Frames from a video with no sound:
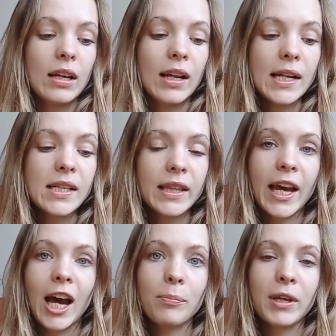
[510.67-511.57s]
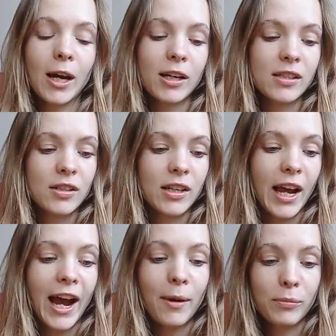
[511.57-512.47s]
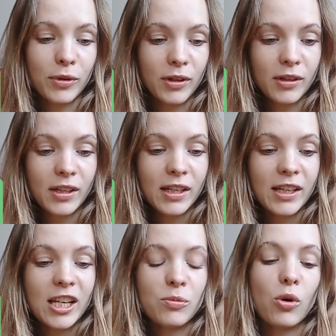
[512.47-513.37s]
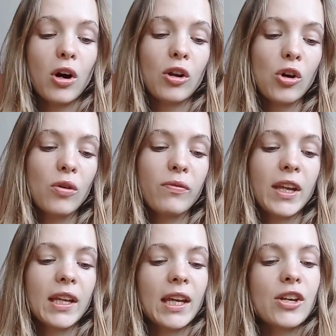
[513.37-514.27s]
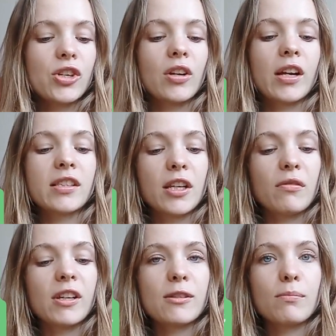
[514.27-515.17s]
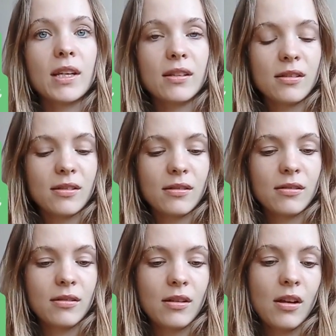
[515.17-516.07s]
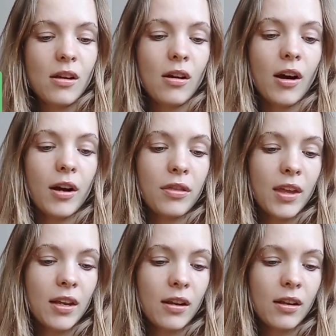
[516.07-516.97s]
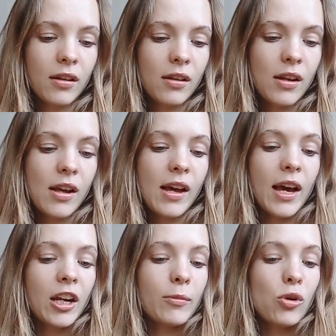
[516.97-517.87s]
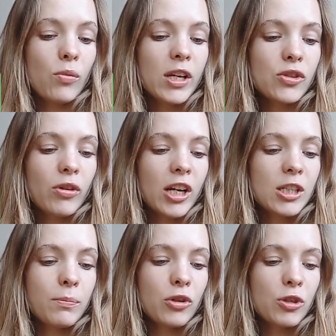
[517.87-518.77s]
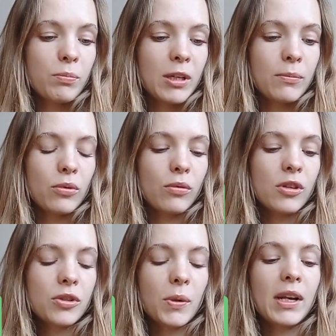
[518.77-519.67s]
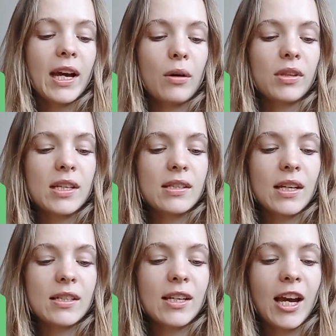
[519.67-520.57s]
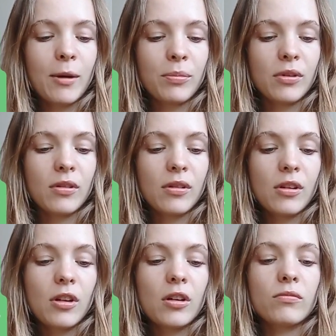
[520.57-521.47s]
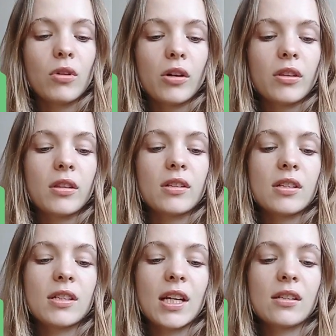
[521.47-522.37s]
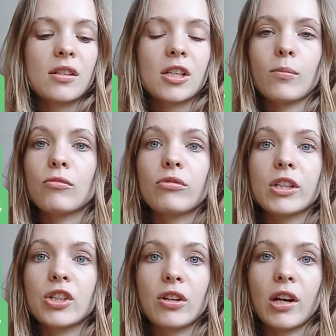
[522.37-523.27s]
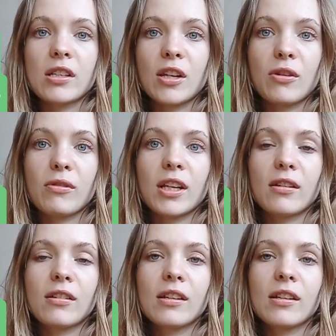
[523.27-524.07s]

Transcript: Letting the happy accident happen is what a lot of vacation itineraries miss. I think, and I'm always trying to push people to allow these things to happen, rather than stick to some rigid itinerary."